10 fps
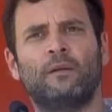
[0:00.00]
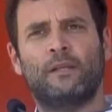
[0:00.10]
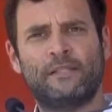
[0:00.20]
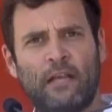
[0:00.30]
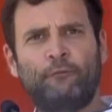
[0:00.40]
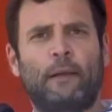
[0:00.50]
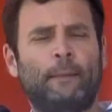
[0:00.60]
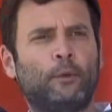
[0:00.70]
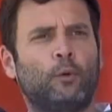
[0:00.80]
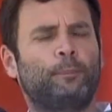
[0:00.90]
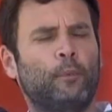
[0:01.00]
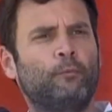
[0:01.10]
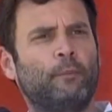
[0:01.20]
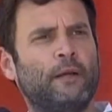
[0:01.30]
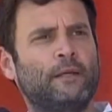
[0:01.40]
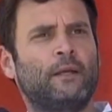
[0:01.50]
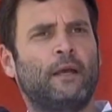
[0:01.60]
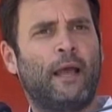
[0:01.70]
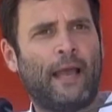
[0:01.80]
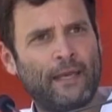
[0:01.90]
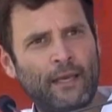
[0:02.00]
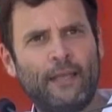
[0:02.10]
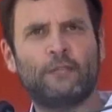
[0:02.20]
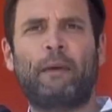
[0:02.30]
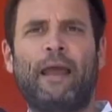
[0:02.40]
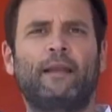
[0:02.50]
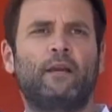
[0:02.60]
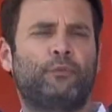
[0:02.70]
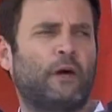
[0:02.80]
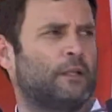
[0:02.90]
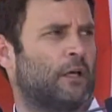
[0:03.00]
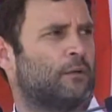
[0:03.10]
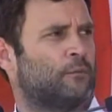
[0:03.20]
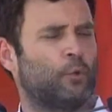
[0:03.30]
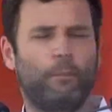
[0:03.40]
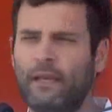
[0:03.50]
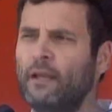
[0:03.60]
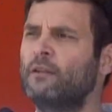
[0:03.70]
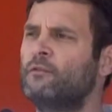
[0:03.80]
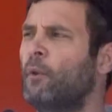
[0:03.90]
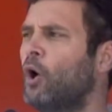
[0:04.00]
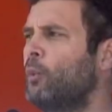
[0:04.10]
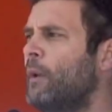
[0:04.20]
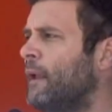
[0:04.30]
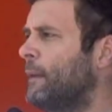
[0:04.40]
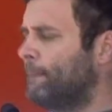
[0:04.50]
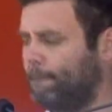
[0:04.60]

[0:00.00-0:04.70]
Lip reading: the self-help group movement and expand it further to millions more women.